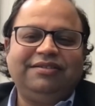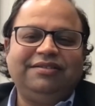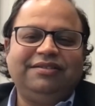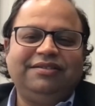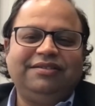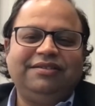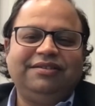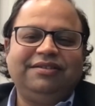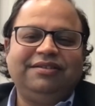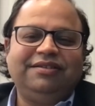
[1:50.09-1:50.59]

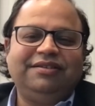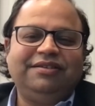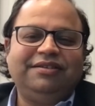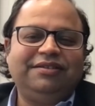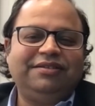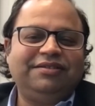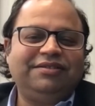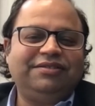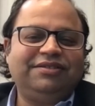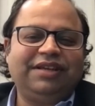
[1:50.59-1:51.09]
the
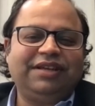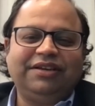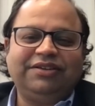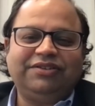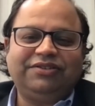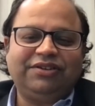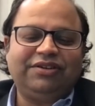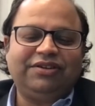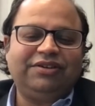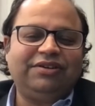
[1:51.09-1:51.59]

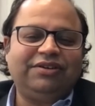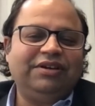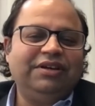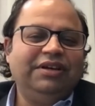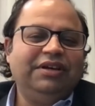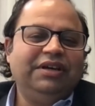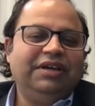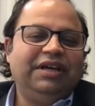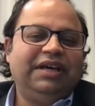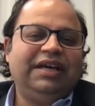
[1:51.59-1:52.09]
center
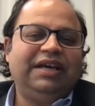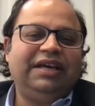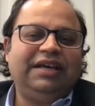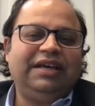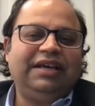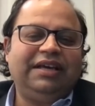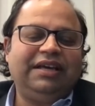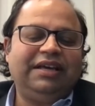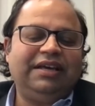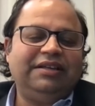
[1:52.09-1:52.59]

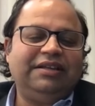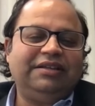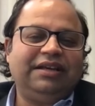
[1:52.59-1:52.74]
uh,